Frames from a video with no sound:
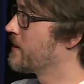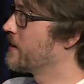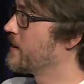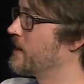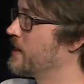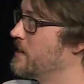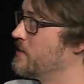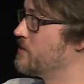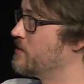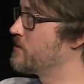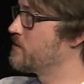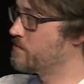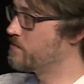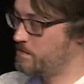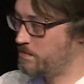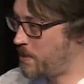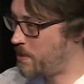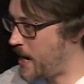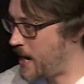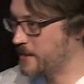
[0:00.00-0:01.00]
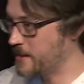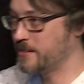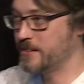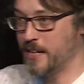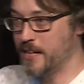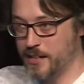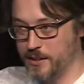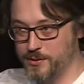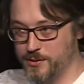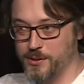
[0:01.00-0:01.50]
is pass
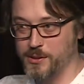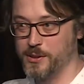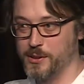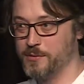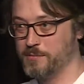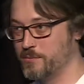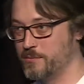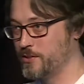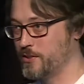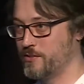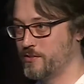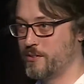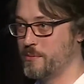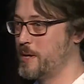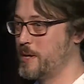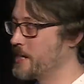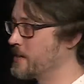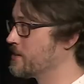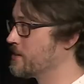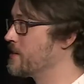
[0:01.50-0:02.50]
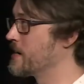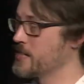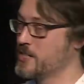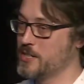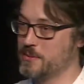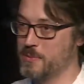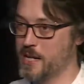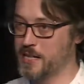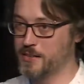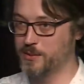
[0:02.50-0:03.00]
data through from either
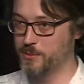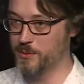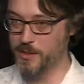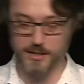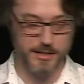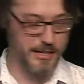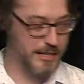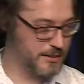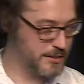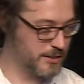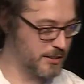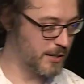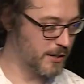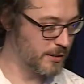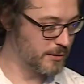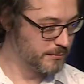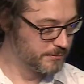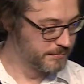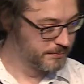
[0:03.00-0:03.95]
direction back to where it needs to go.